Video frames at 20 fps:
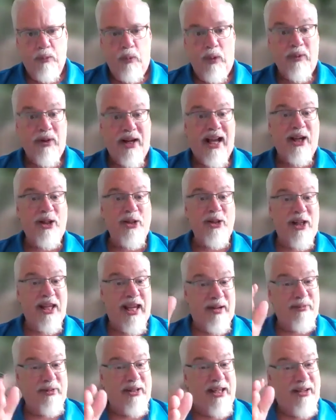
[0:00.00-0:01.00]
We would
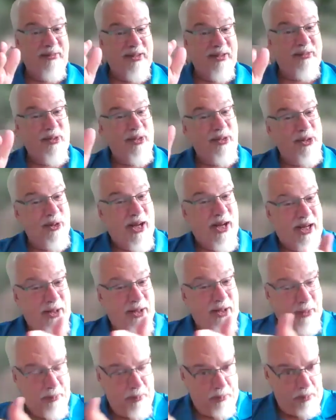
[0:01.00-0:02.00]
actually have to have every
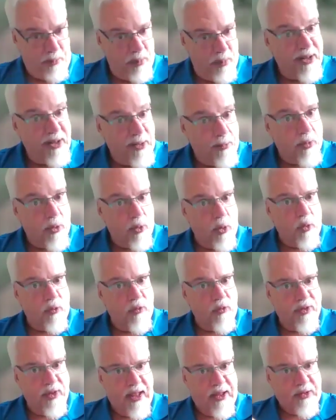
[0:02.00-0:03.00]
track
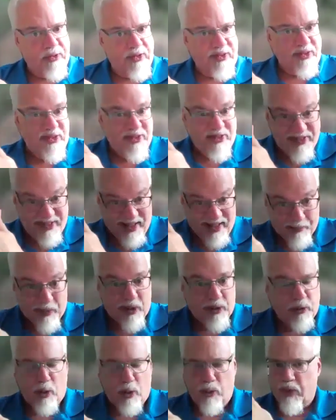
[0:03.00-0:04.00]
pre-approved as a
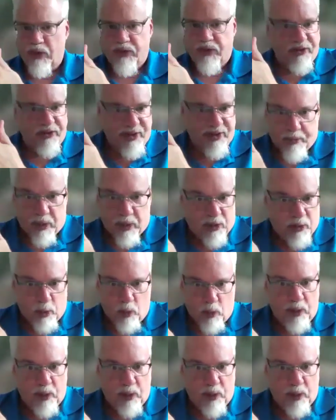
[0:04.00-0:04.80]
separate, almost a separate